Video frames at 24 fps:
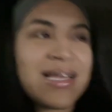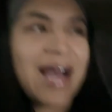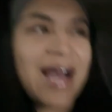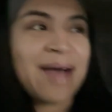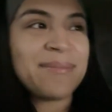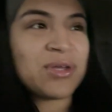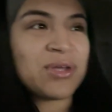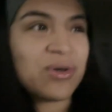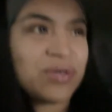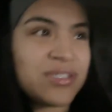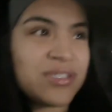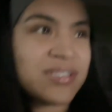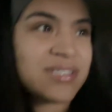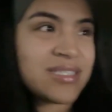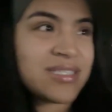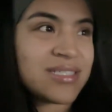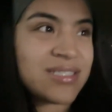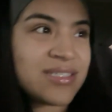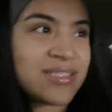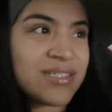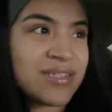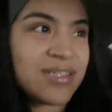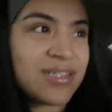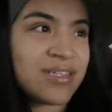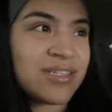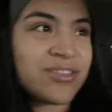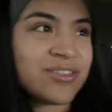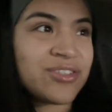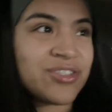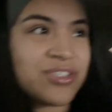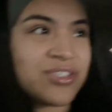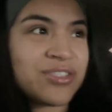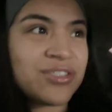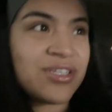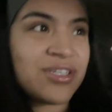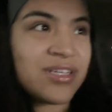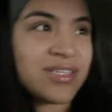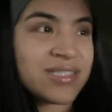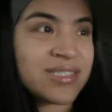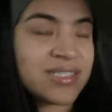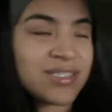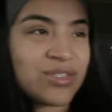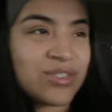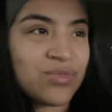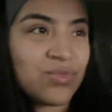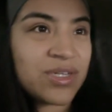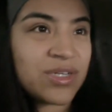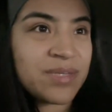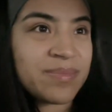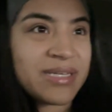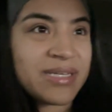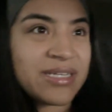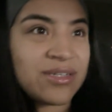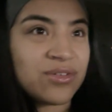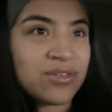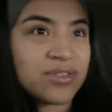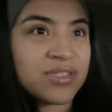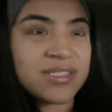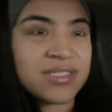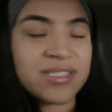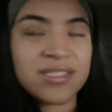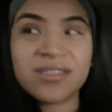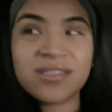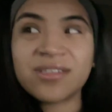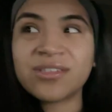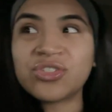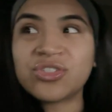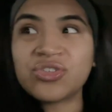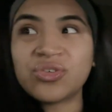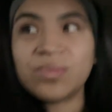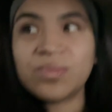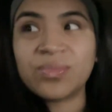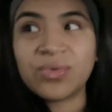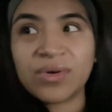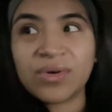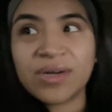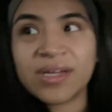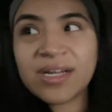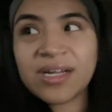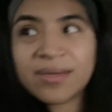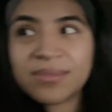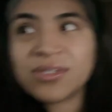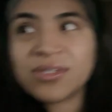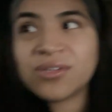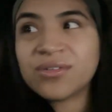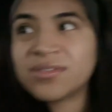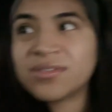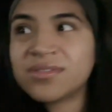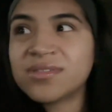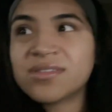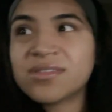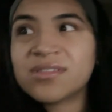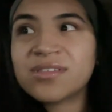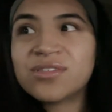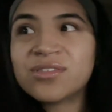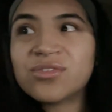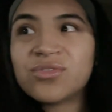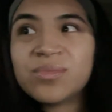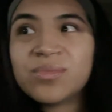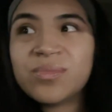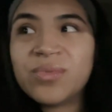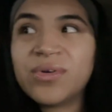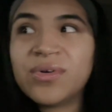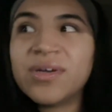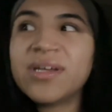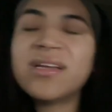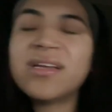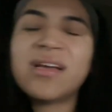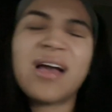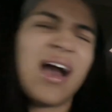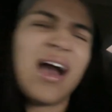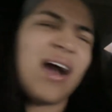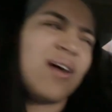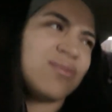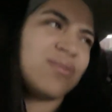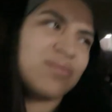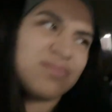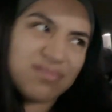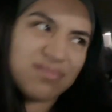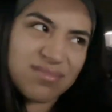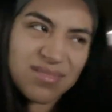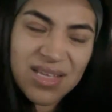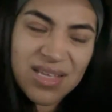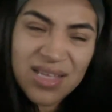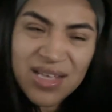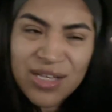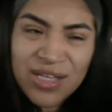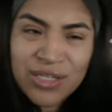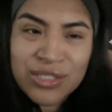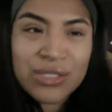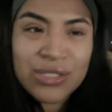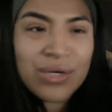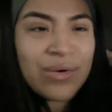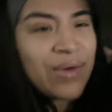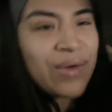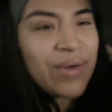I'm the older sister. She would be an older sister to a boy, and I'm an older sister to a boy. Ow. So